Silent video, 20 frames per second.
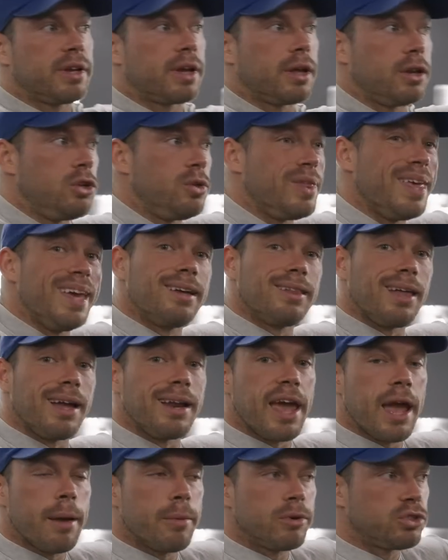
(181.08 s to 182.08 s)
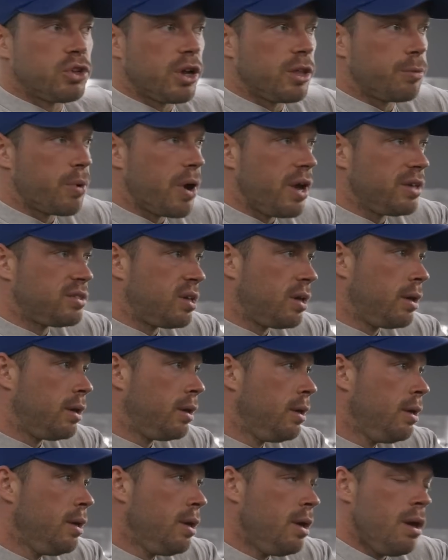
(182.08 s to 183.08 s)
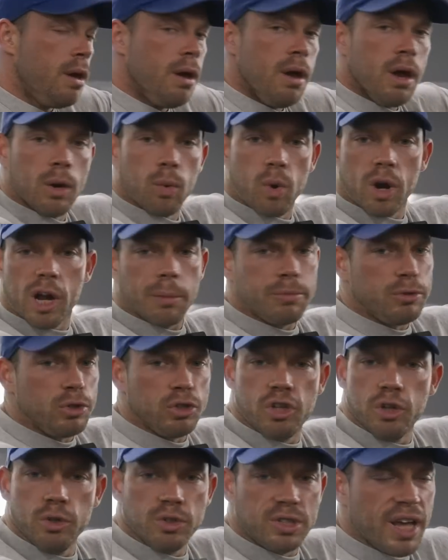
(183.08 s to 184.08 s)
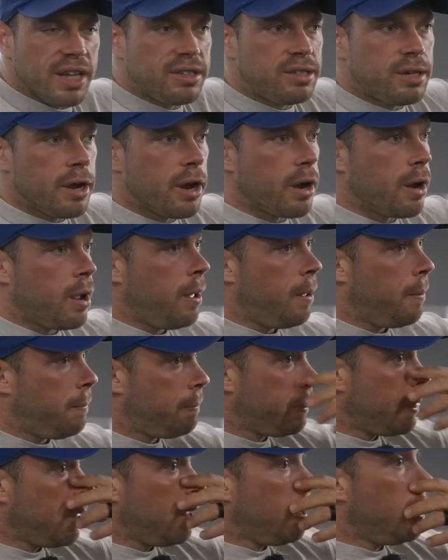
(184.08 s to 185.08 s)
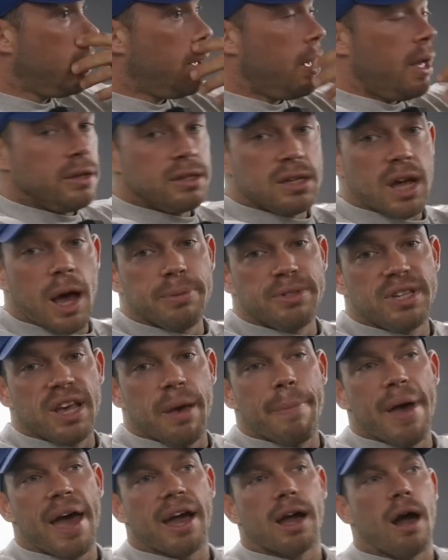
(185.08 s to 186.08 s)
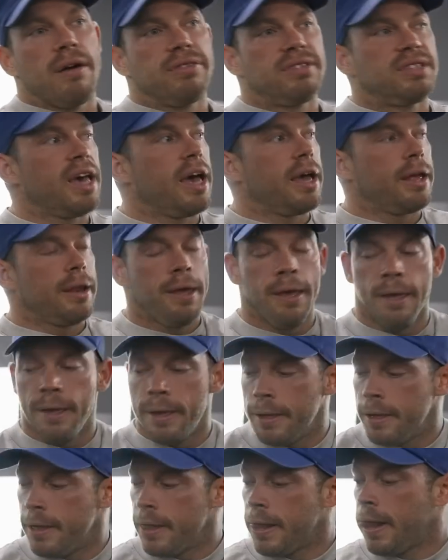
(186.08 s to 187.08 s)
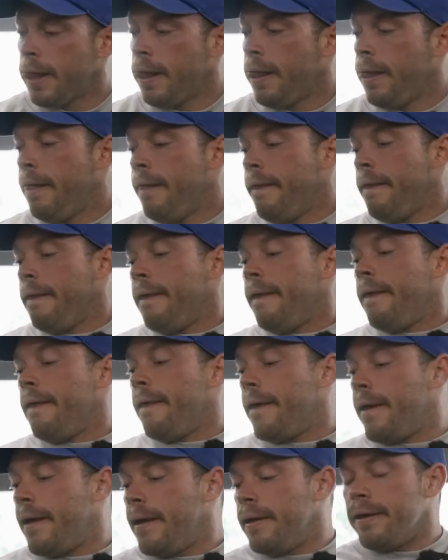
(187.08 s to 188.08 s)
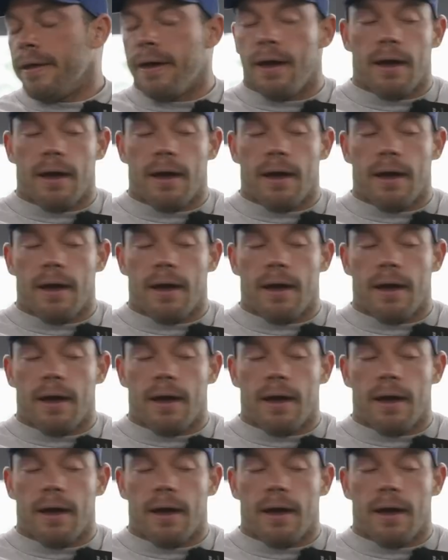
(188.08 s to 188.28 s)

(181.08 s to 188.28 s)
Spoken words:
Gonna do the incline hammer strength press. Work up to 2 sets here. Top set, back off set. And